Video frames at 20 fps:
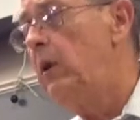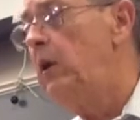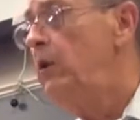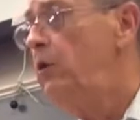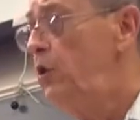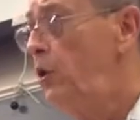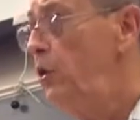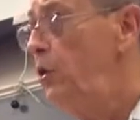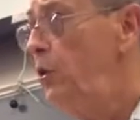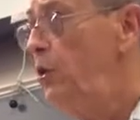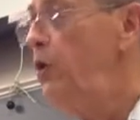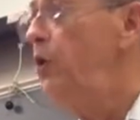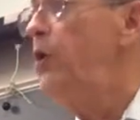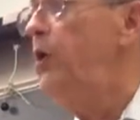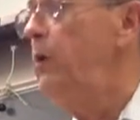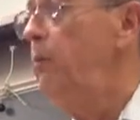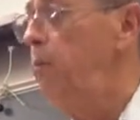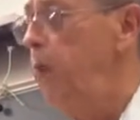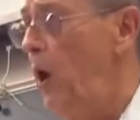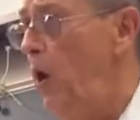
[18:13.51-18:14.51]
2, you
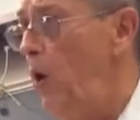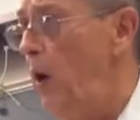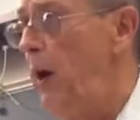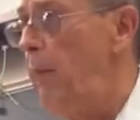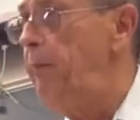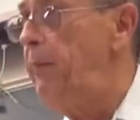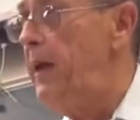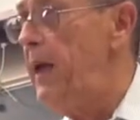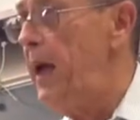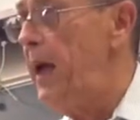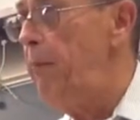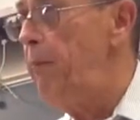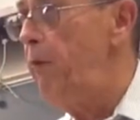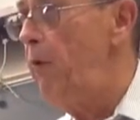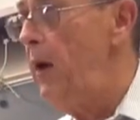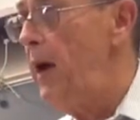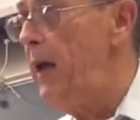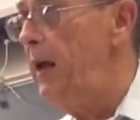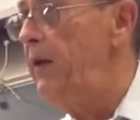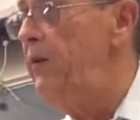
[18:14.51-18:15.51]
could blow up the
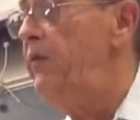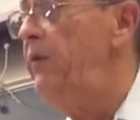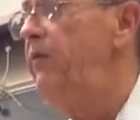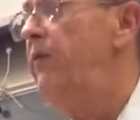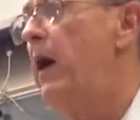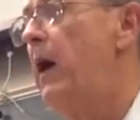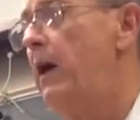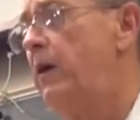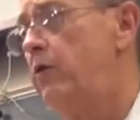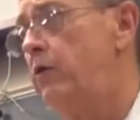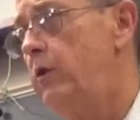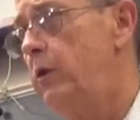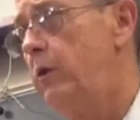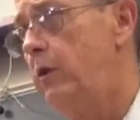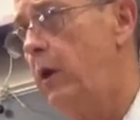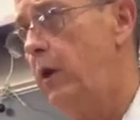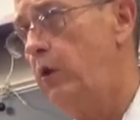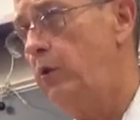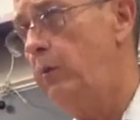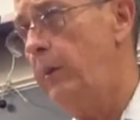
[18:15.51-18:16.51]
apparatus if oxygen
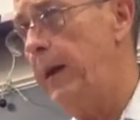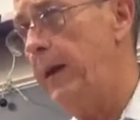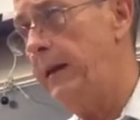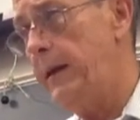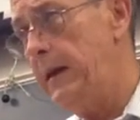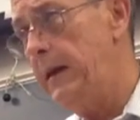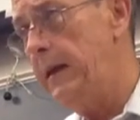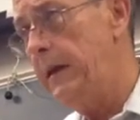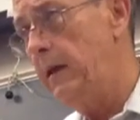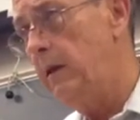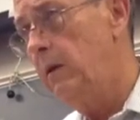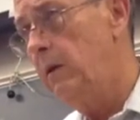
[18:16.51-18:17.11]
goes back in.